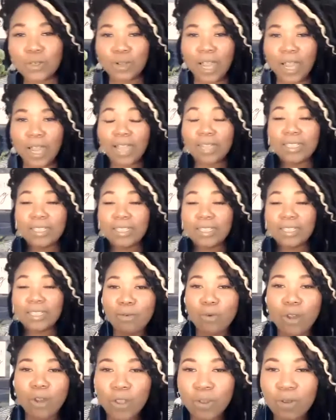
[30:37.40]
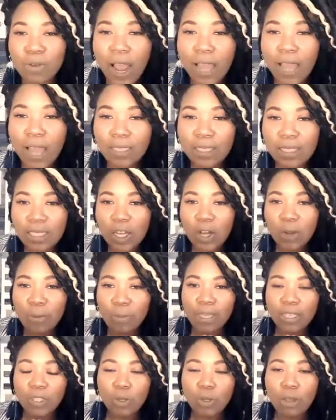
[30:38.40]
I want you guys to tell
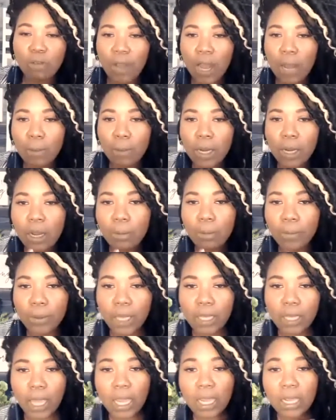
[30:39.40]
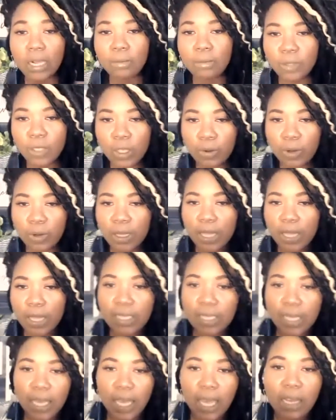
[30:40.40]
me. So if I'm a company and I come to you and I
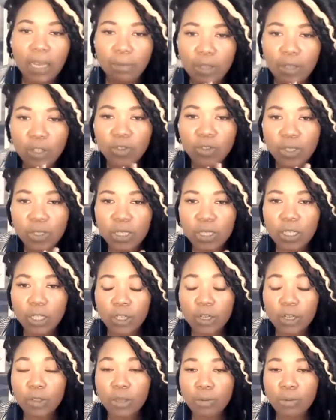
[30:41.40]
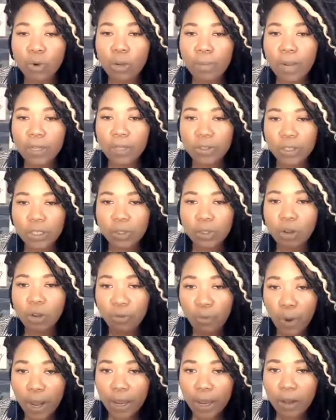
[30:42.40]
say, hey, I'm interested in learning more about the
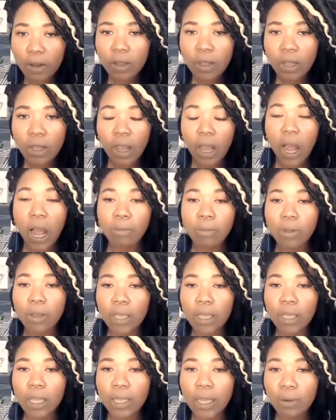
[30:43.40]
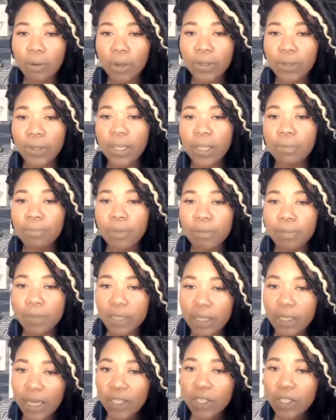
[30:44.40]
software, I'm looking at what the
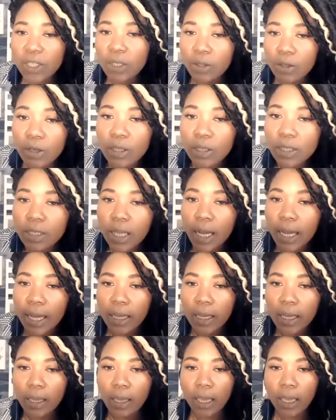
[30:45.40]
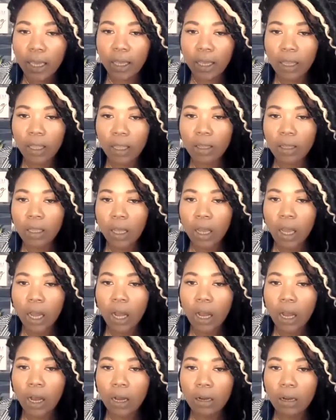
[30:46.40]
implementation looks like and
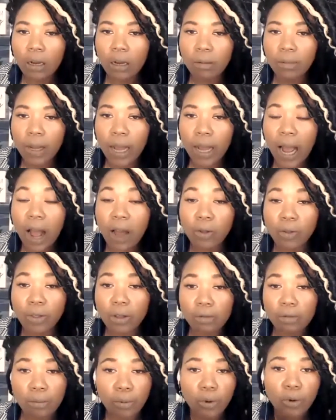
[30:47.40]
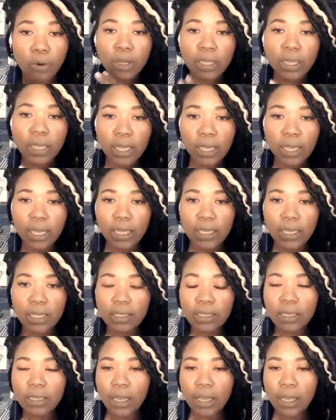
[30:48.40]
how the reporting
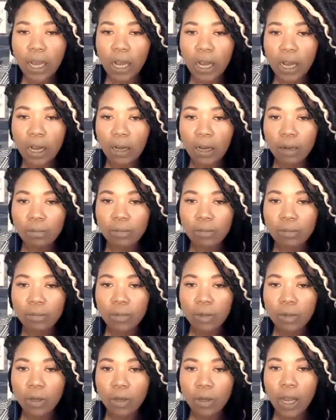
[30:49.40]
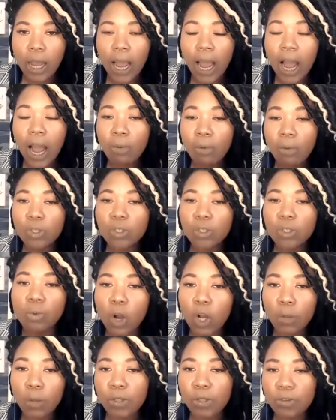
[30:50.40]
is. How would you
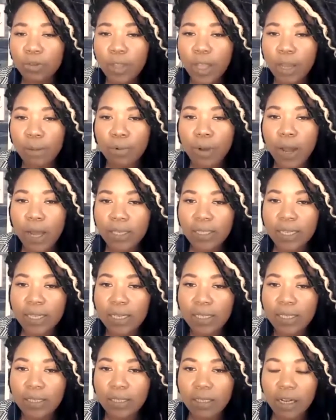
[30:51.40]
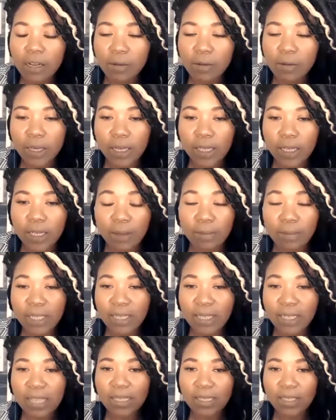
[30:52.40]
walk me through that process? Because I'm
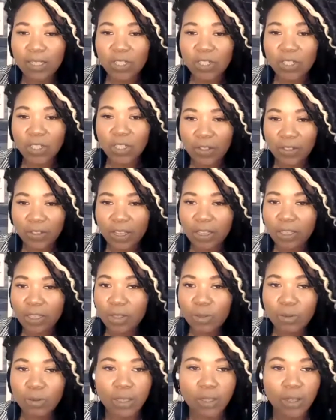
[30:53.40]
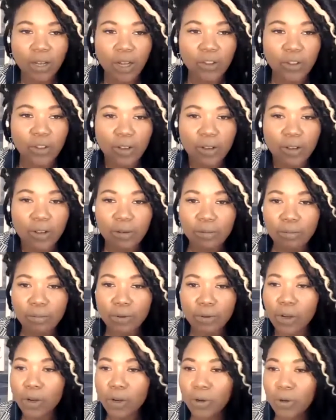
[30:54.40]
excited to share this with other
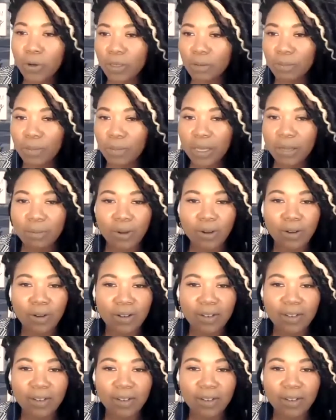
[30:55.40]
pros and people.